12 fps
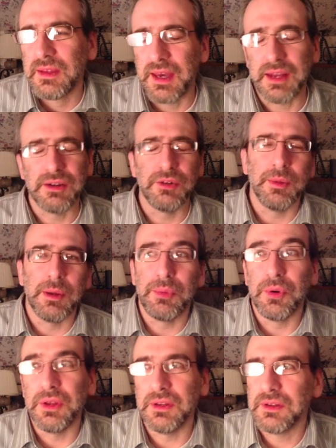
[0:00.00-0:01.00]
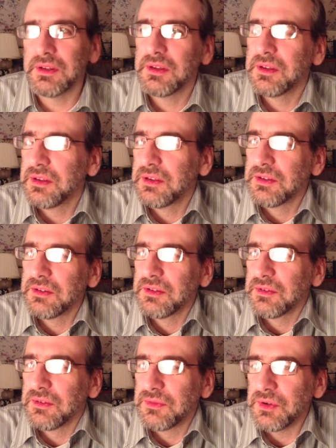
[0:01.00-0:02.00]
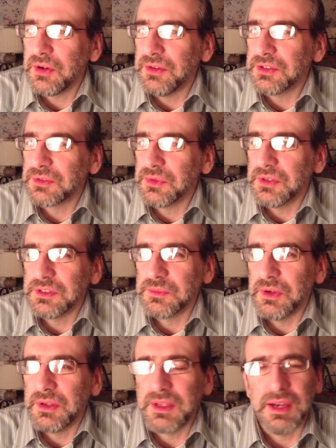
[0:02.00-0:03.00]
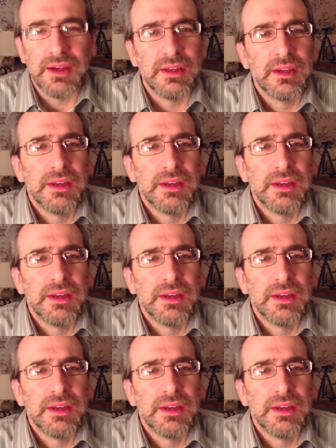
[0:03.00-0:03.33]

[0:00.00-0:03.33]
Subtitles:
don't know what my point for all this was, but yeah,